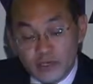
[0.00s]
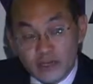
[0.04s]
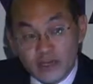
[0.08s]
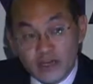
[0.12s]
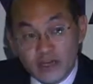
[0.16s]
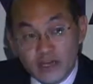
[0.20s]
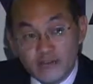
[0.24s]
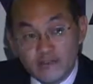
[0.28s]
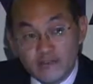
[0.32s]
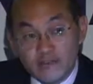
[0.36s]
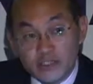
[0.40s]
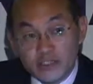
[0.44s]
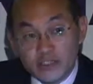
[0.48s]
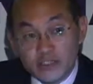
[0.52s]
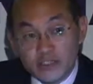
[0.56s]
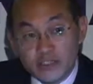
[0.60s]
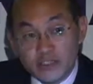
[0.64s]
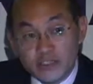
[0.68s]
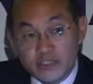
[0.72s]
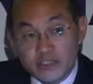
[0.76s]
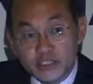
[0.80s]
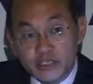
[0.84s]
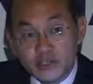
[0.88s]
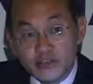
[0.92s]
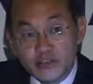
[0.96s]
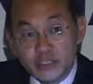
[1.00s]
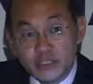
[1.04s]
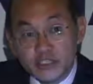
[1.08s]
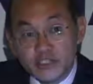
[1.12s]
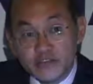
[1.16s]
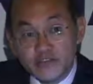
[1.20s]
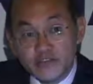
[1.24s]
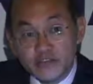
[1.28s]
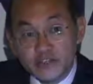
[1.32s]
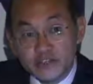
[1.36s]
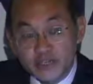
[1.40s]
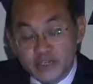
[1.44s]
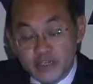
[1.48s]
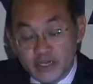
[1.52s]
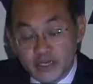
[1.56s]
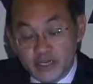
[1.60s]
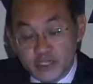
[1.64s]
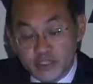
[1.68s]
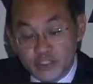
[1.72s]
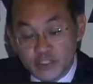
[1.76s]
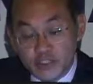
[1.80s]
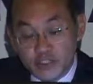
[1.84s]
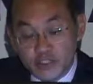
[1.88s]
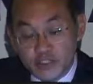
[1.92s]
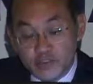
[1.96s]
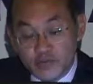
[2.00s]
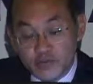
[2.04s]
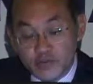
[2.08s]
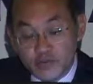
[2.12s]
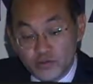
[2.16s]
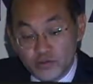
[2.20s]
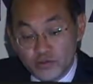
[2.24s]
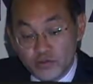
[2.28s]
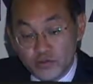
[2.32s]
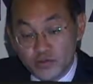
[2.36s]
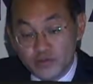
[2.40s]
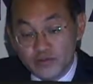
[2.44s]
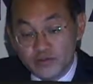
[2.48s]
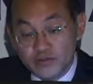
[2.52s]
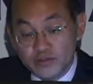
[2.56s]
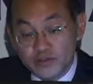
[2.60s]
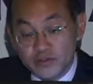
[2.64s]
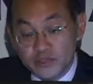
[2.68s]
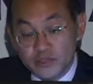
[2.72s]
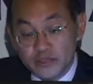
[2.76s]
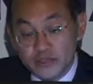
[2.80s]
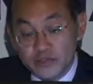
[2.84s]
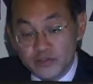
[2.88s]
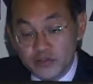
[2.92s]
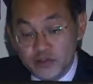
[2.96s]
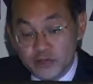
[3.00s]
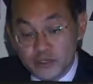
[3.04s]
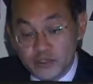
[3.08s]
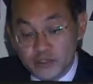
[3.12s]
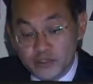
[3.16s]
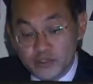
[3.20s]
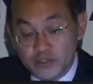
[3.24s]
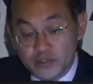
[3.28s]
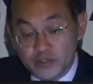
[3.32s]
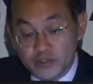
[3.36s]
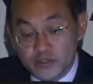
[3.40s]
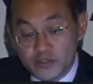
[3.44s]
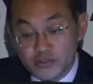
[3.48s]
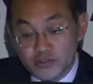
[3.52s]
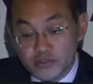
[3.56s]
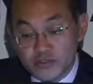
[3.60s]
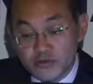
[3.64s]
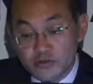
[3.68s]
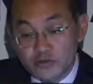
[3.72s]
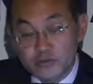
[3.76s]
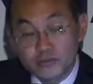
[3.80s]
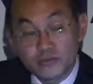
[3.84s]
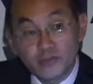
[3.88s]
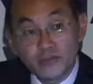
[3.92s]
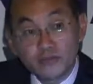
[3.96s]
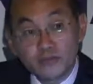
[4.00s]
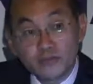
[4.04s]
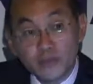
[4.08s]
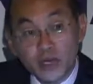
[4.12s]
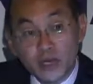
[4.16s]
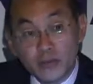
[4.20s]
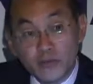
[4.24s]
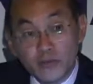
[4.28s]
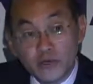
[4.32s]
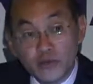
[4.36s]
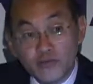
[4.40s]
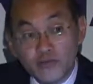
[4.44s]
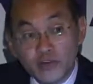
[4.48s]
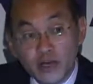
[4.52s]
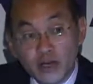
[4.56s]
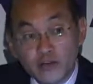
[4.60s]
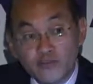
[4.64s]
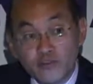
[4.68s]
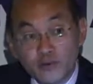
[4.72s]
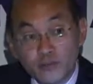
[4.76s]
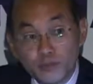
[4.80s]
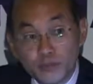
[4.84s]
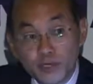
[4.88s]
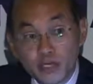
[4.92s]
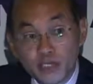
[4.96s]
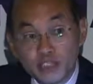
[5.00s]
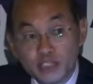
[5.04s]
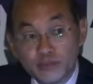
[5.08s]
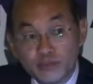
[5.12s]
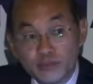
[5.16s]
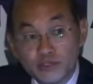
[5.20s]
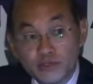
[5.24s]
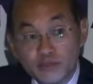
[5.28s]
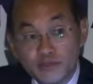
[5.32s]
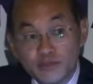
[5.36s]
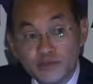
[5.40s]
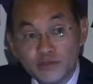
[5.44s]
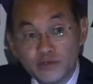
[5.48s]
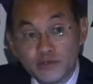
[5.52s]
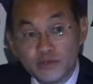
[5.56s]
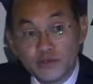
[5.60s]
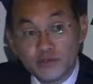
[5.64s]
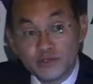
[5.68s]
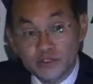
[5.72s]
have listed a series of indications for the non-surgical pulmonary valve replacement for